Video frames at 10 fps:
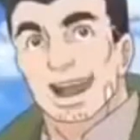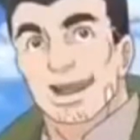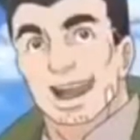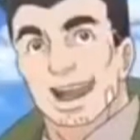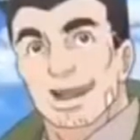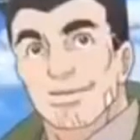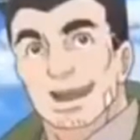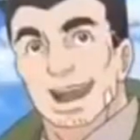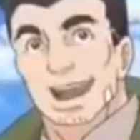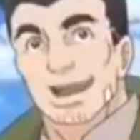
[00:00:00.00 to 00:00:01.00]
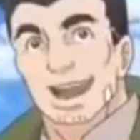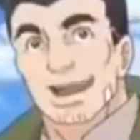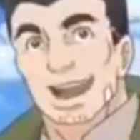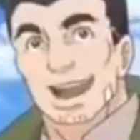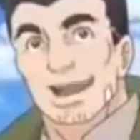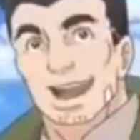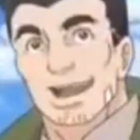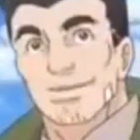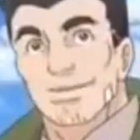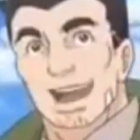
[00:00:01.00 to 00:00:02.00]
free to poke around as much as you
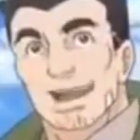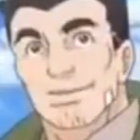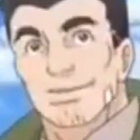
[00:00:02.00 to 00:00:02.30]
want.